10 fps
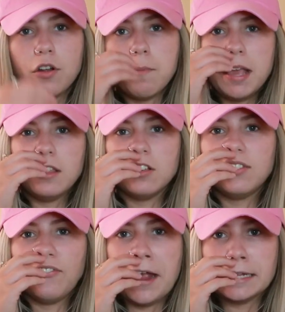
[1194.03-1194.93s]
make
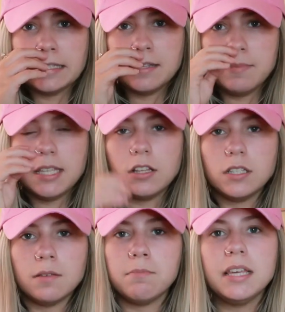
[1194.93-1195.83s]
those friends and
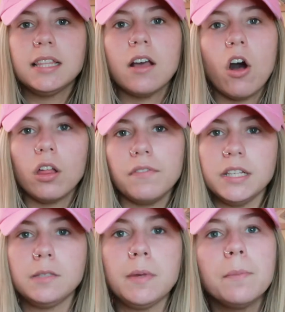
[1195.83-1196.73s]
meet all of
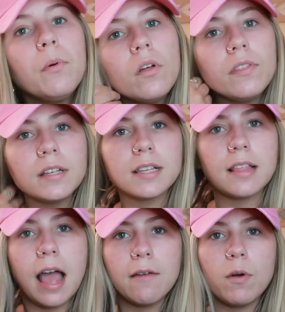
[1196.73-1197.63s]
these people and things like
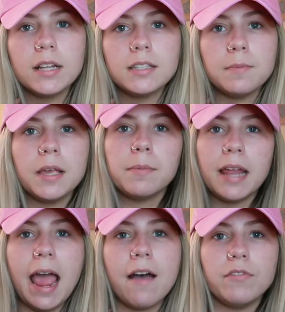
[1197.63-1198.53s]
that. I wanted to be able
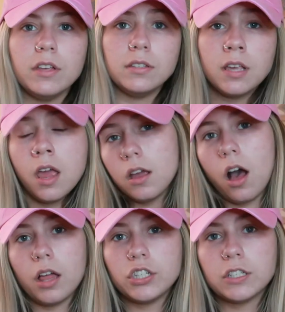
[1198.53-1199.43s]
to have these
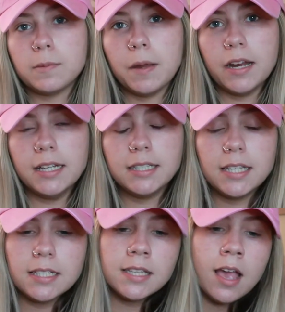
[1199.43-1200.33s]
college
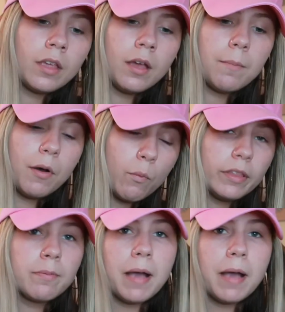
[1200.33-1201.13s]
experiences. But with